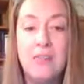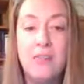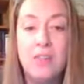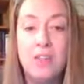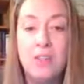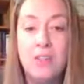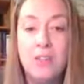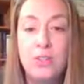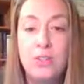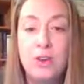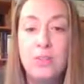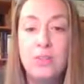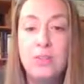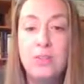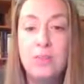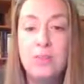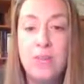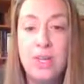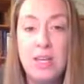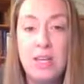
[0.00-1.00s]
for
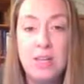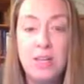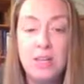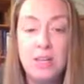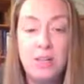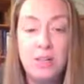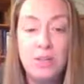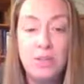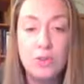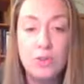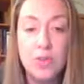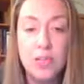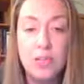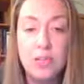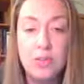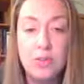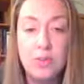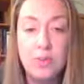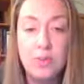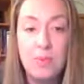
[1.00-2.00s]
glucosamine and
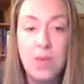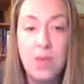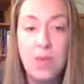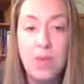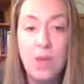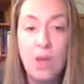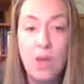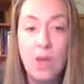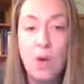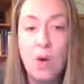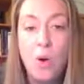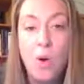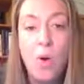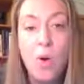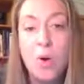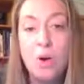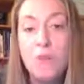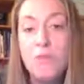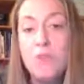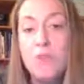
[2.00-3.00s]
chondroitin supplement,
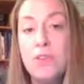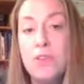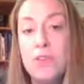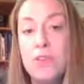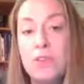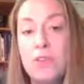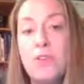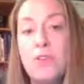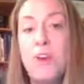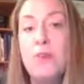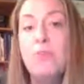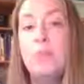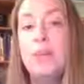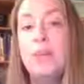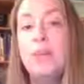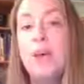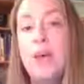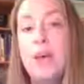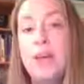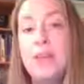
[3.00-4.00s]
or for the new Vet
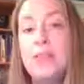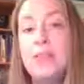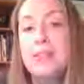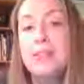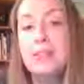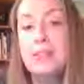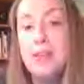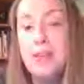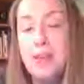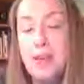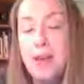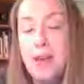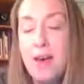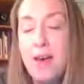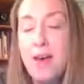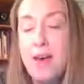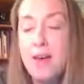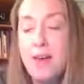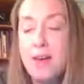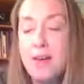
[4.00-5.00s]
Plus
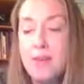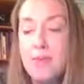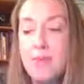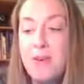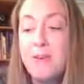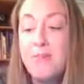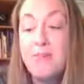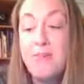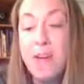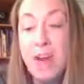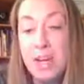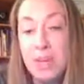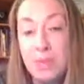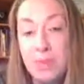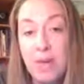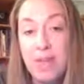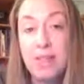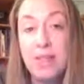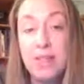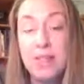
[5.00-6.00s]

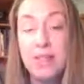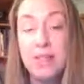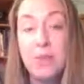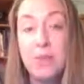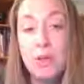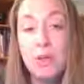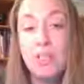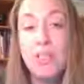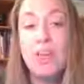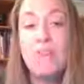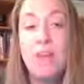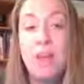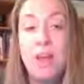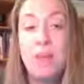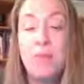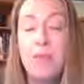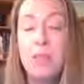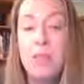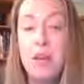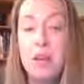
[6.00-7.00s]
vitamin. That's the
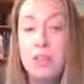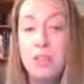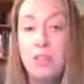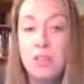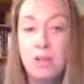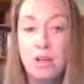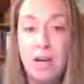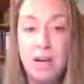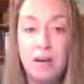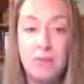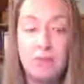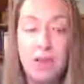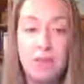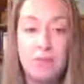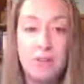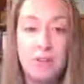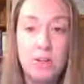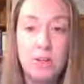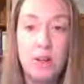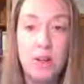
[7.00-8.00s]
multivitamin that I do
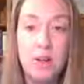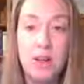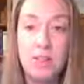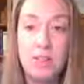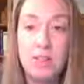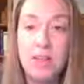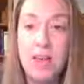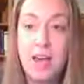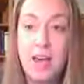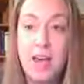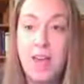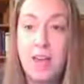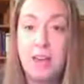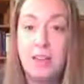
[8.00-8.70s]
recommend for dogs. I